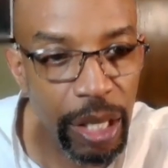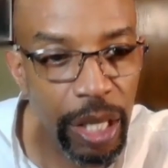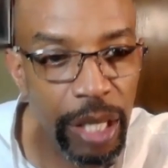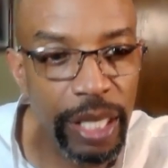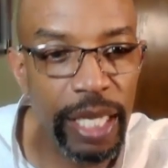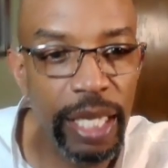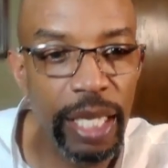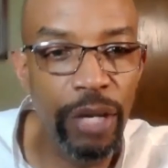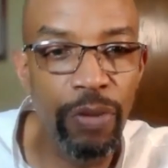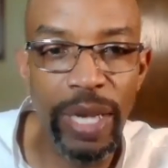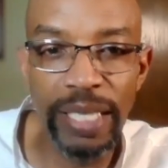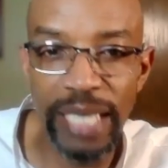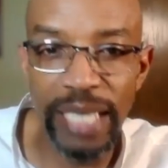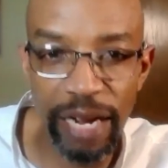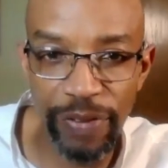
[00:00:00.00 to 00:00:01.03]
The
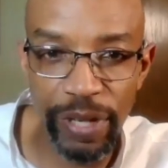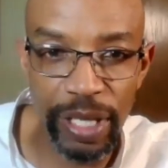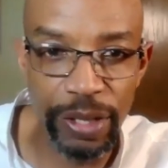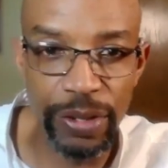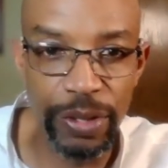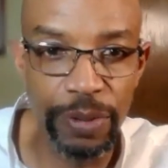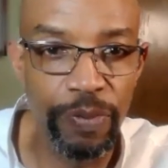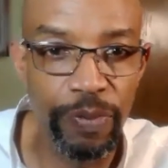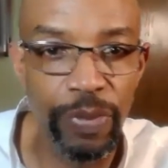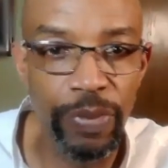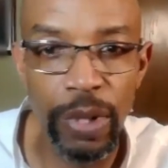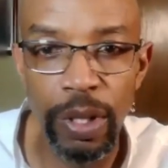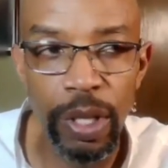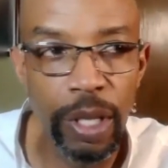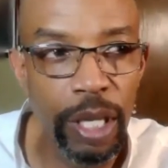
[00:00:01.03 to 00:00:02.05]
West Africans,
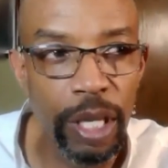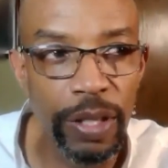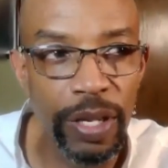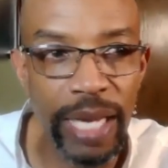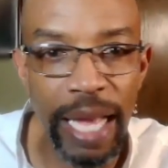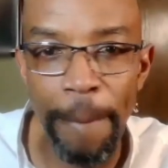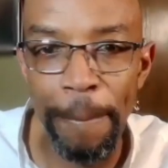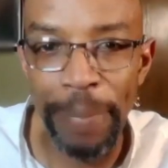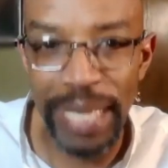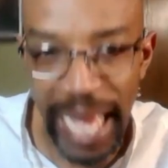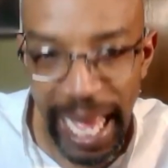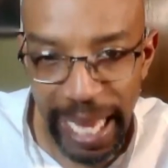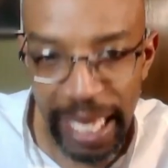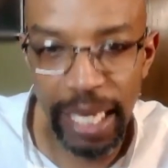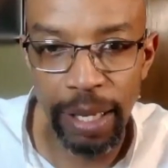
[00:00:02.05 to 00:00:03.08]
they're not
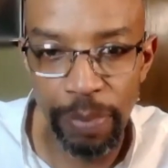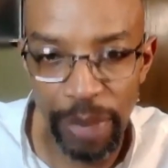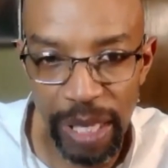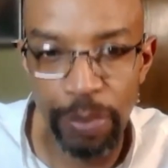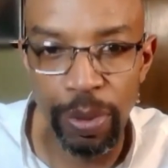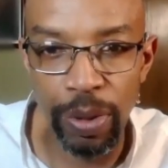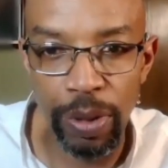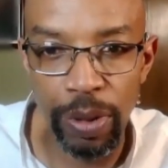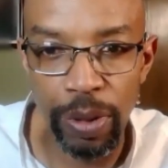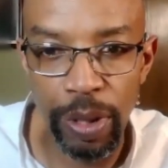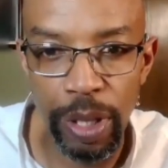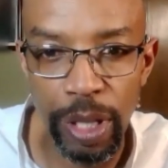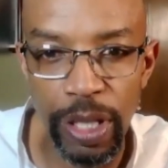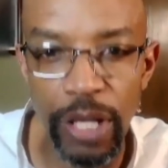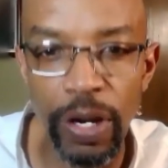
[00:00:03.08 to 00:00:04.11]
Black people.
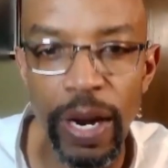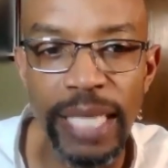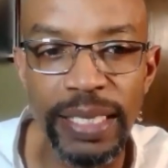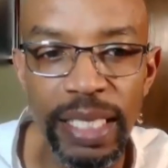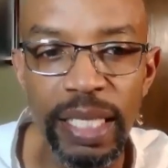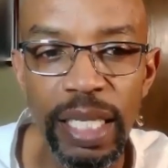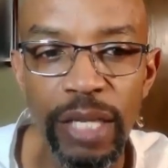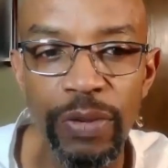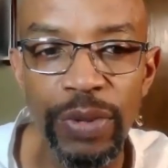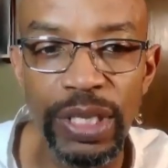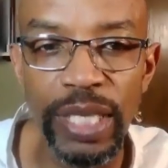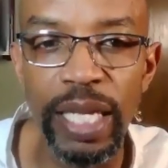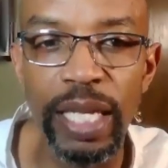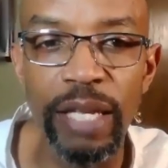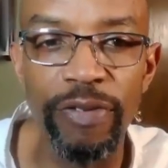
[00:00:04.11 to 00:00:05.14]
Their identity was
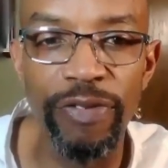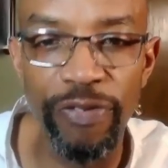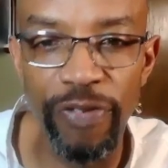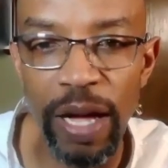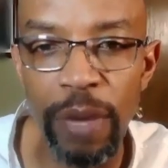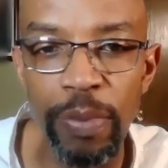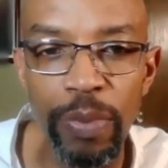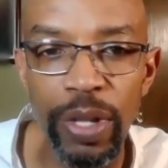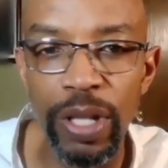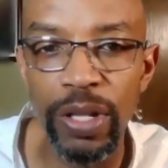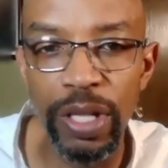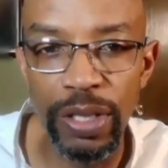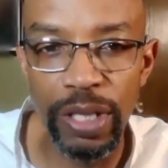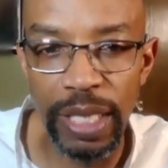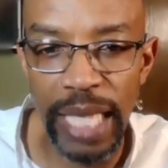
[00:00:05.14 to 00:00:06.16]
taken from
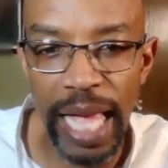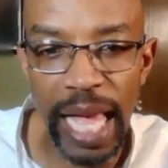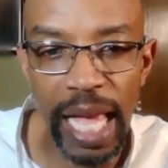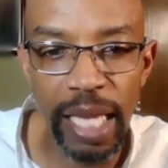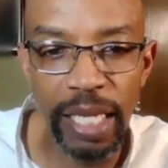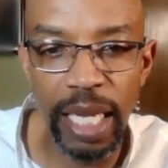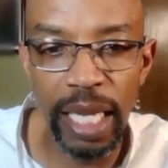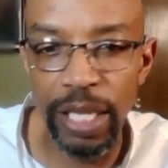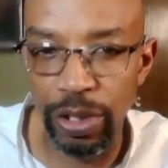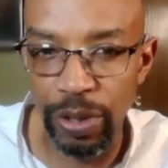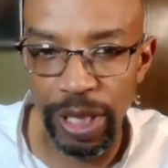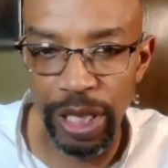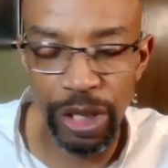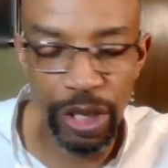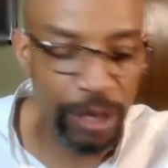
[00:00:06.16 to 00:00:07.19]
the land and the
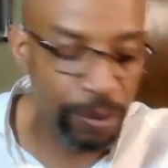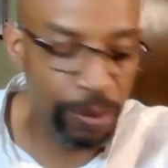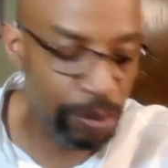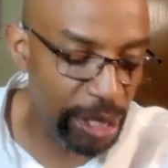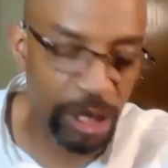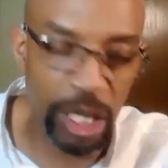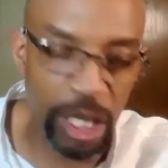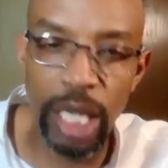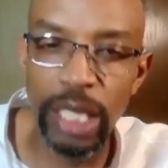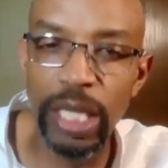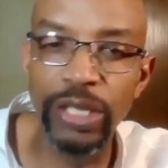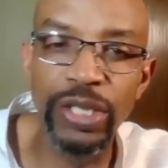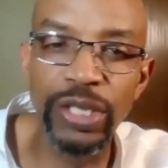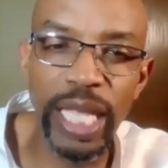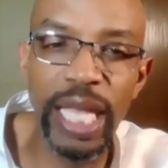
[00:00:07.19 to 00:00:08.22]
traditions and placed on their
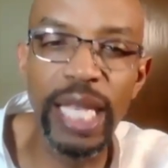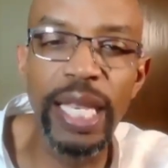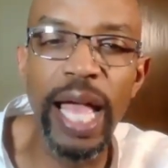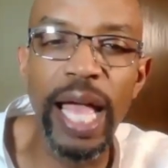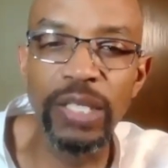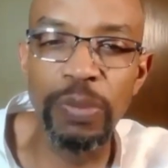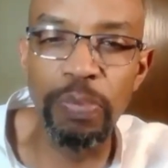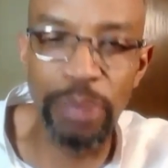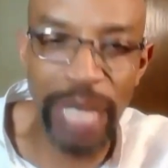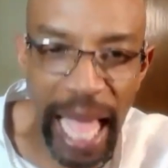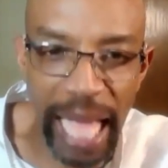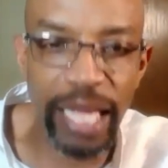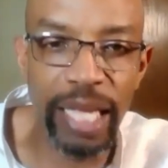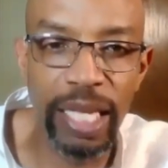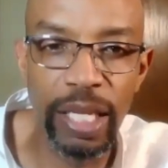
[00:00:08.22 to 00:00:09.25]
skin as
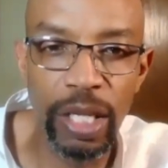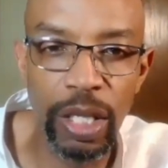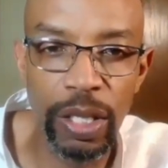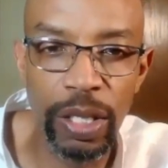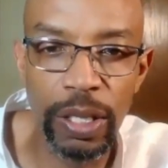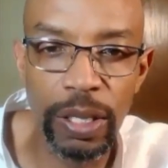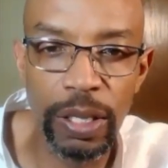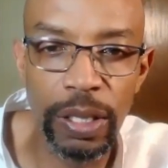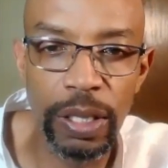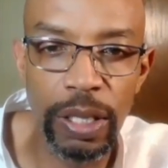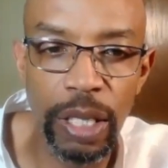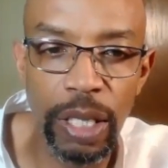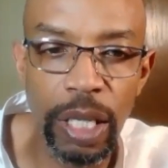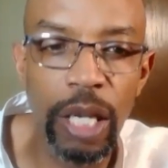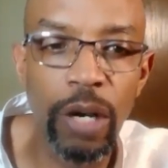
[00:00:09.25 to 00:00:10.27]
Black
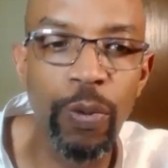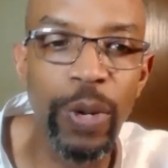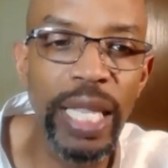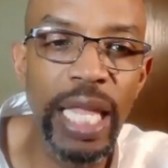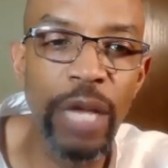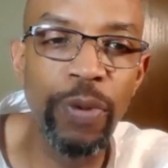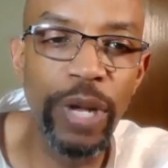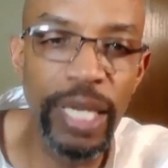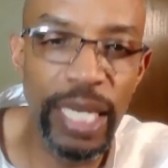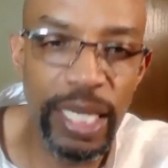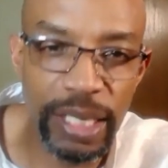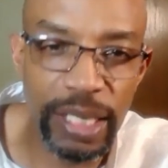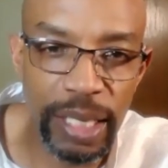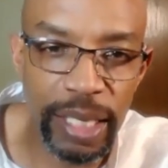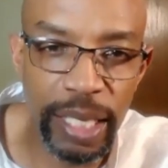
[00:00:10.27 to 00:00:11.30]
when they were
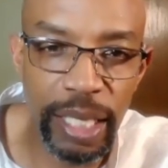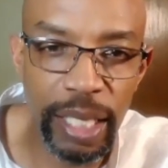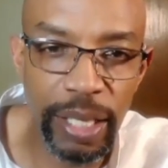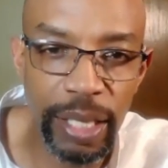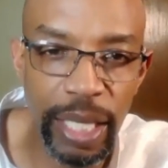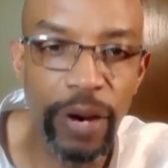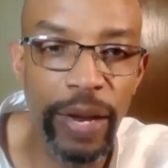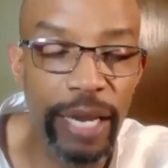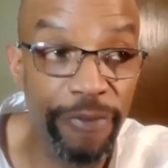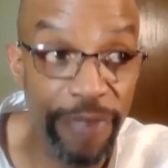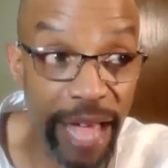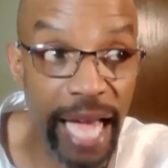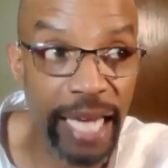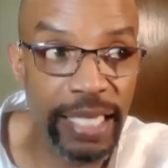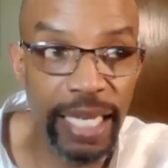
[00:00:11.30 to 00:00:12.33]
initially, they are in
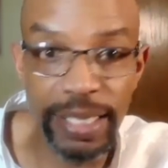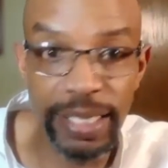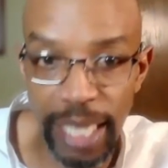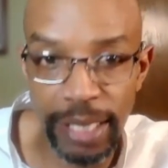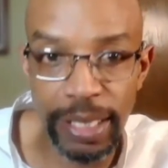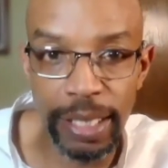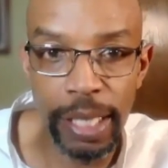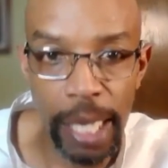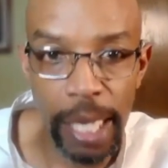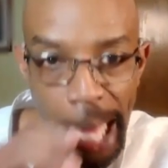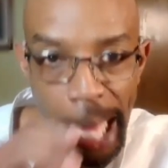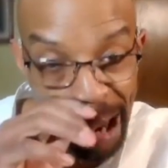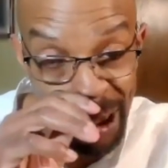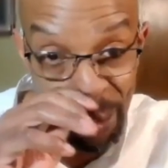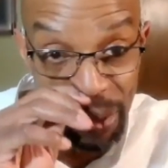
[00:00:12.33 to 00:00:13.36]
fact Ashanti,
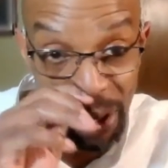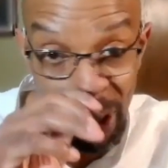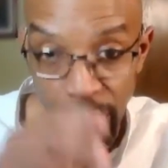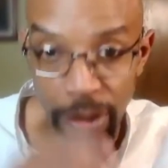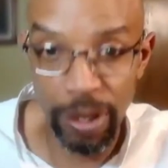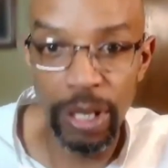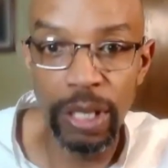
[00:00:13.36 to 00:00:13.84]
Akopon,